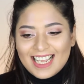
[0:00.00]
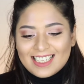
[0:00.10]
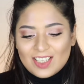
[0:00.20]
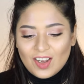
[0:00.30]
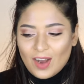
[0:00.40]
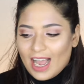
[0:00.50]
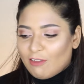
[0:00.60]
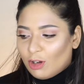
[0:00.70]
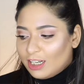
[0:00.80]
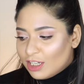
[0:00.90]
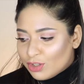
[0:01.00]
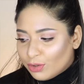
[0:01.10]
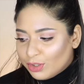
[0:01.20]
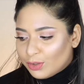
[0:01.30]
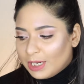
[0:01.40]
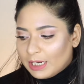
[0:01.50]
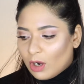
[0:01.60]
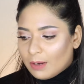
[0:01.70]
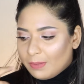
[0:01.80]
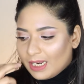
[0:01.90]
So I already showed you, he
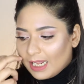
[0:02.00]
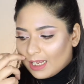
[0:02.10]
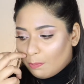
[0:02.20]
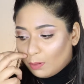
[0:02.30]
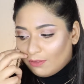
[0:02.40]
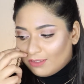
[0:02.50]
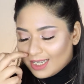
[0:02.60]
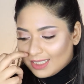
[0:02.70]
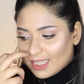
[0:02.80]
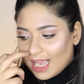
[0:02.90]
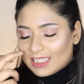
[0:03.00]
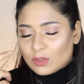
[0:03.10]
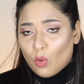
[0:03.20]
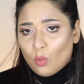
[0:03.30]
got me like a couple of things as